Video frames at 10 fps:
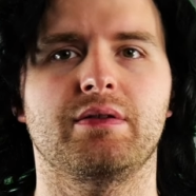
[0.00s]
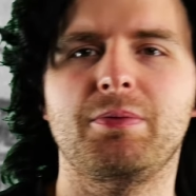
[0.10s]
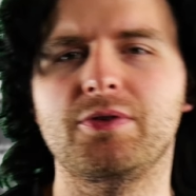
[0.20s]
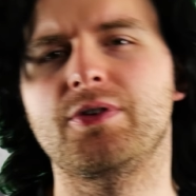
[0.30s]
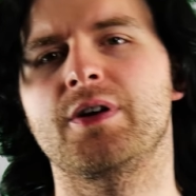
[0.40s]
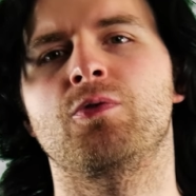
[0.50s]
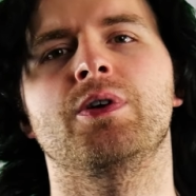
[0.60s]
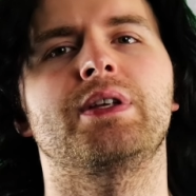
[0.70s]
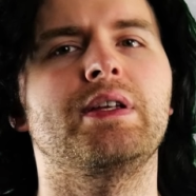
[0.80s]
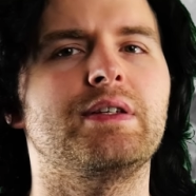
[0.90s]
People who are
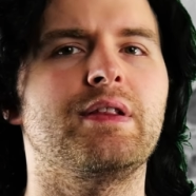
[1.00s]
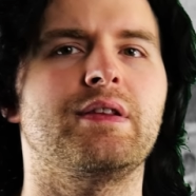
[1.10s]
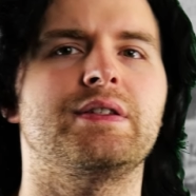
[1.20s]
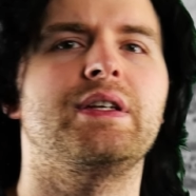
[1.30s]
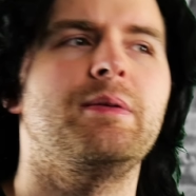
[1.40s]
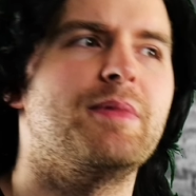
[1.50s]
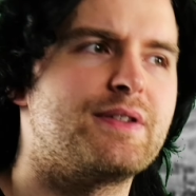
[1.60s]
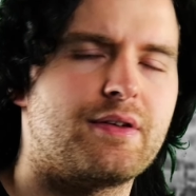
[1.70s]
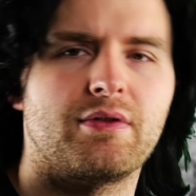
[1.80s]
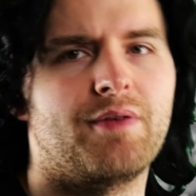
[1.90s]
quarantined in the city
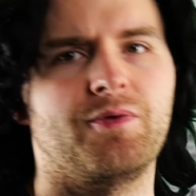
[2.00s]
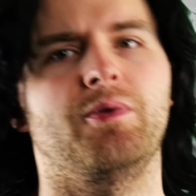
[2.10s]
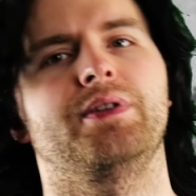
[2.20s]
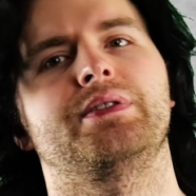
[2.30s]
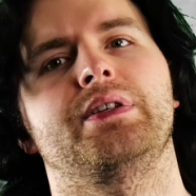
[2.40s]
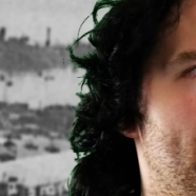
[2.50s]
miss their loved ones.